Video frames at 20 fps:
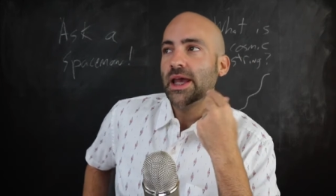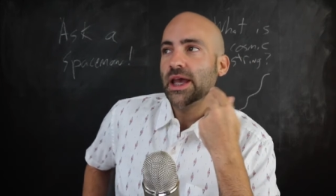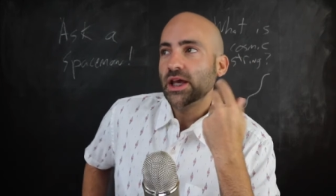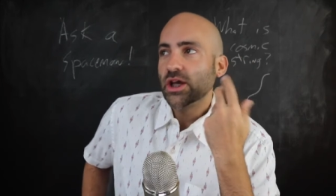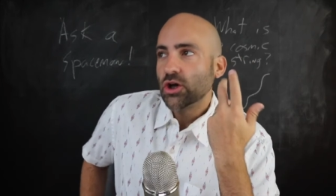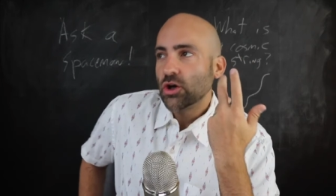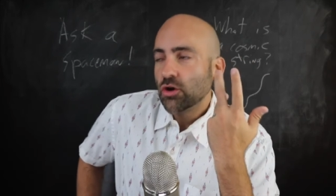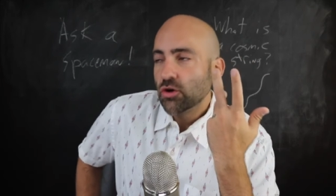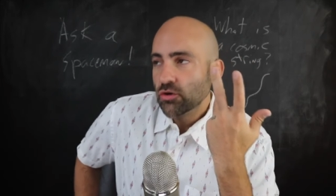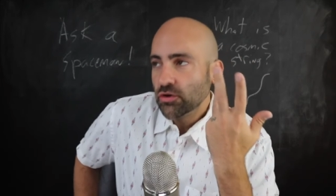
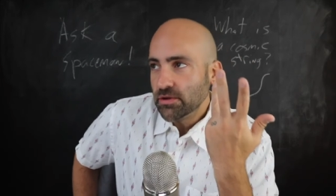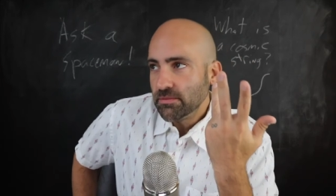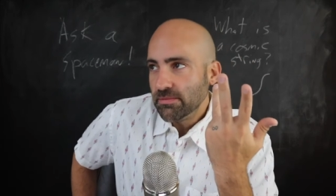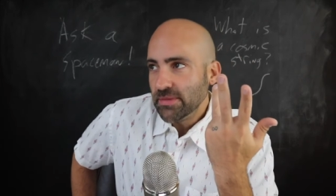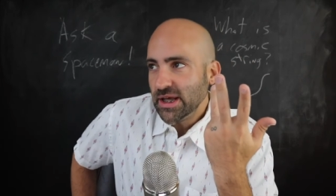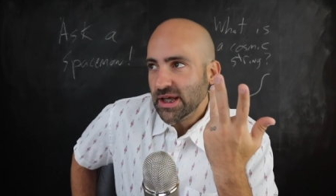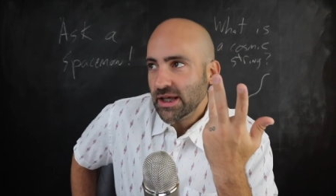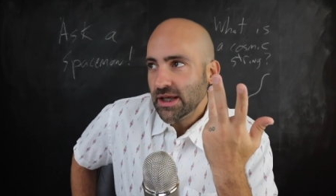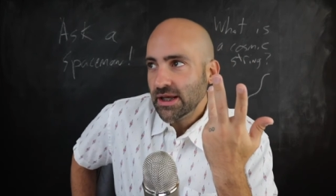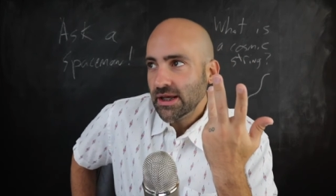It could
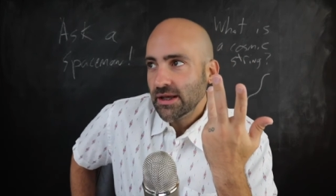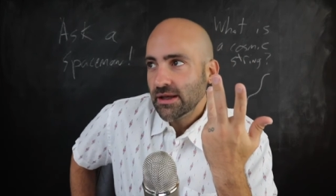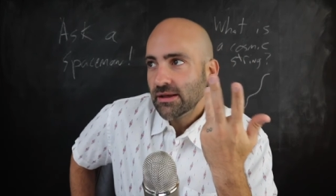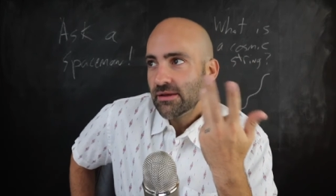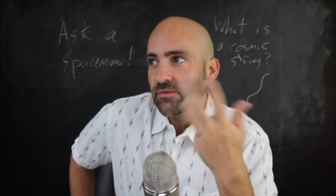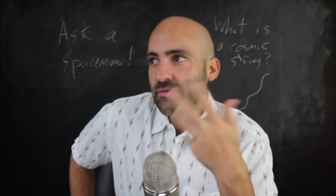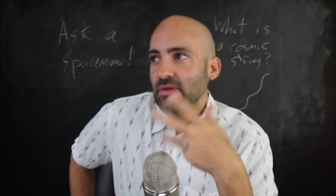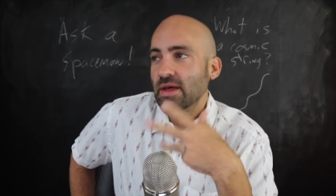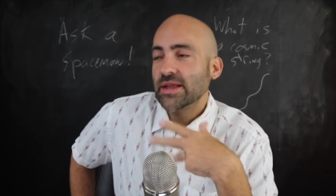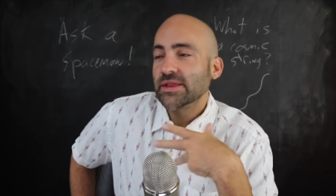
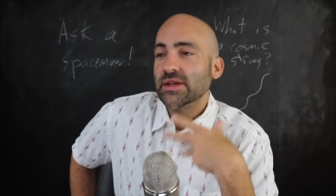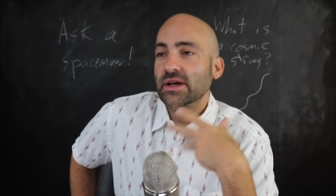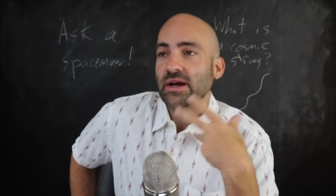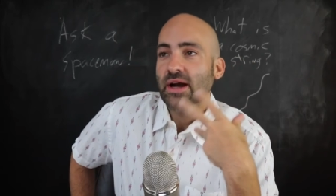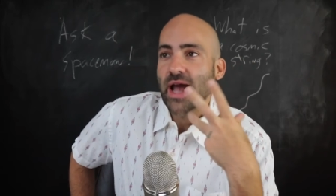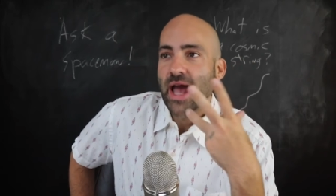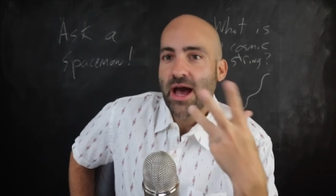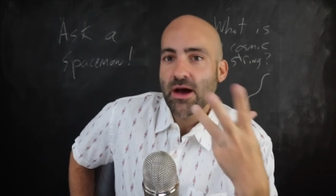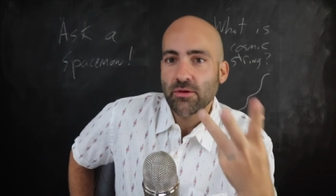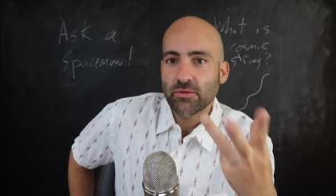be that
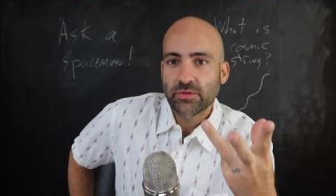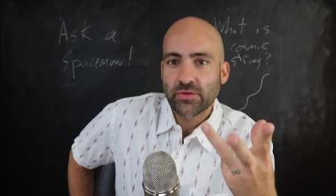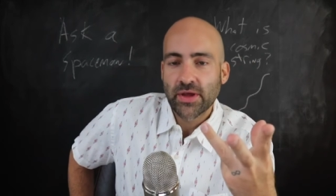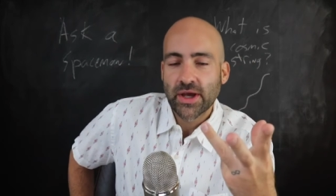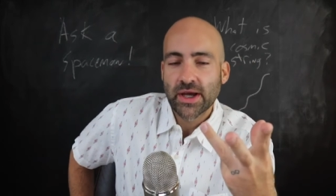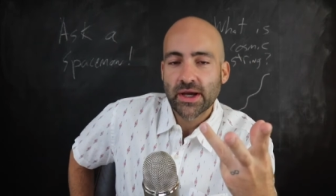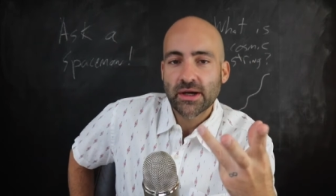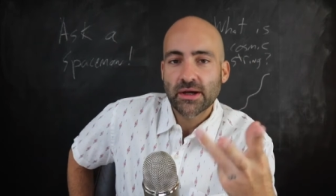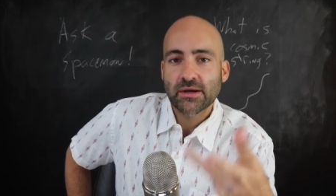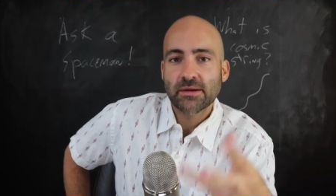they're out
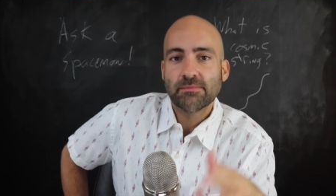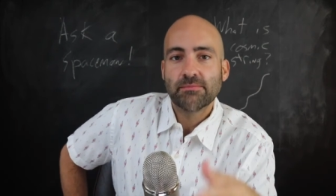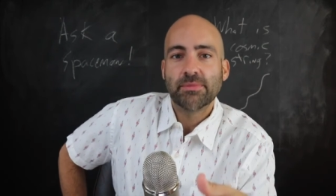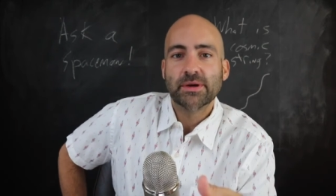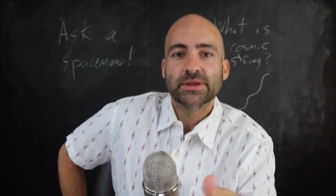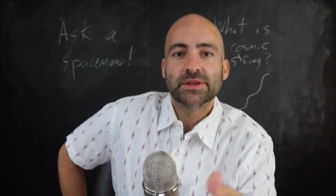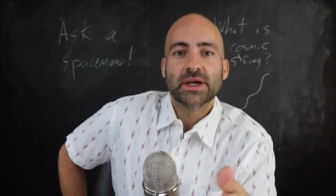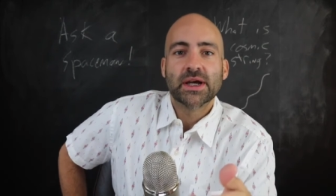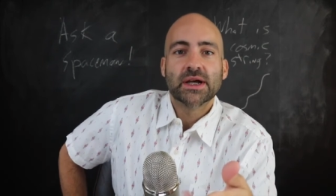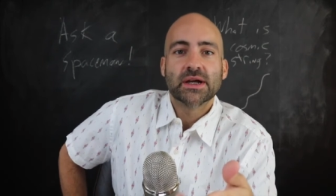there,
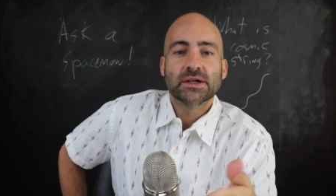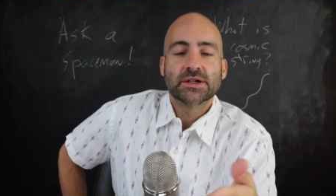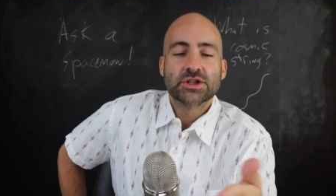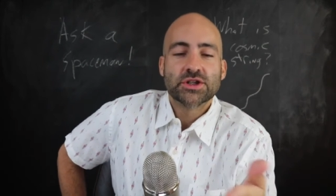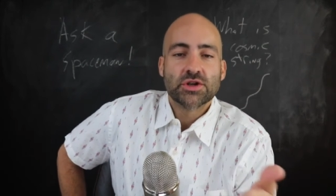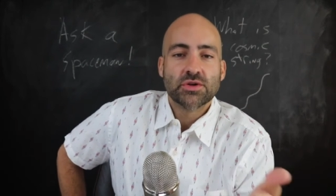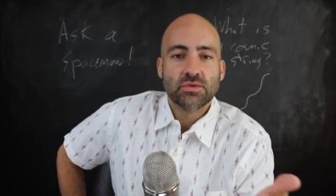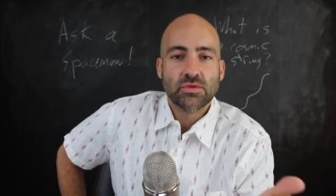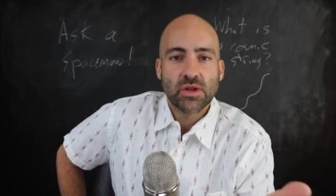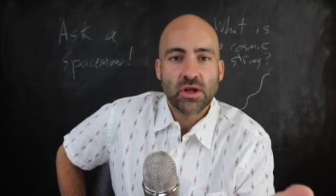but they're
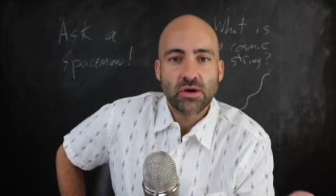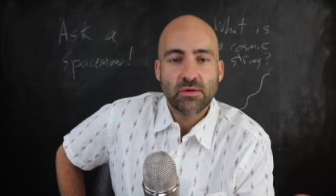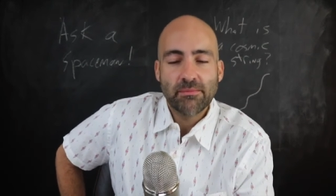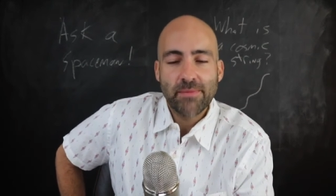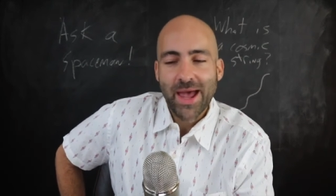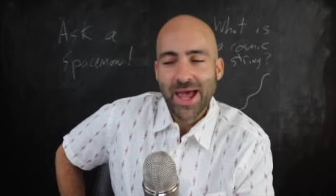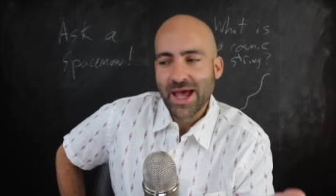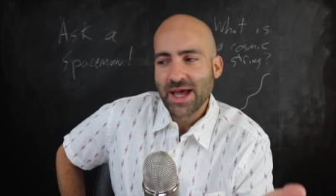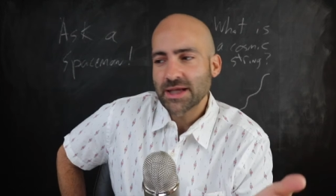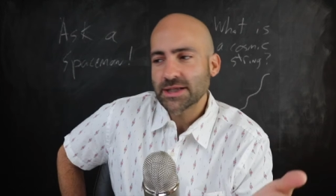too low
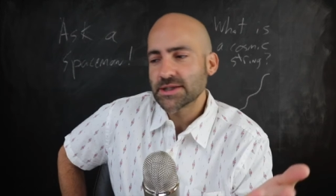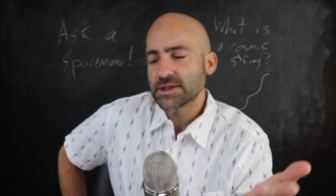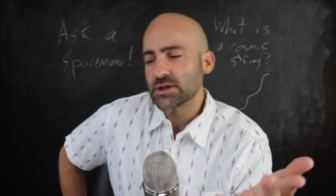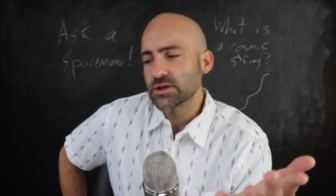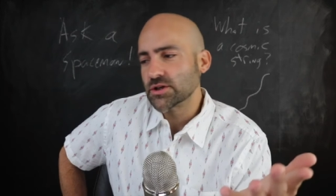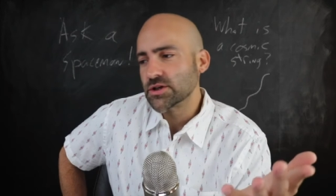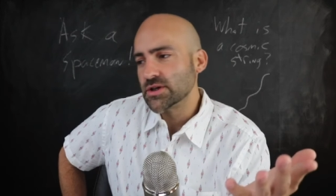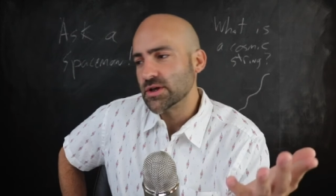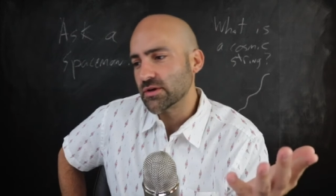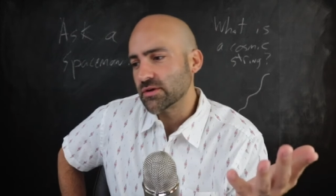mass
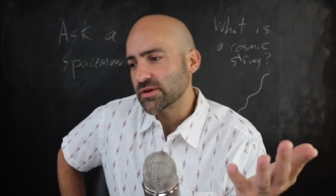or,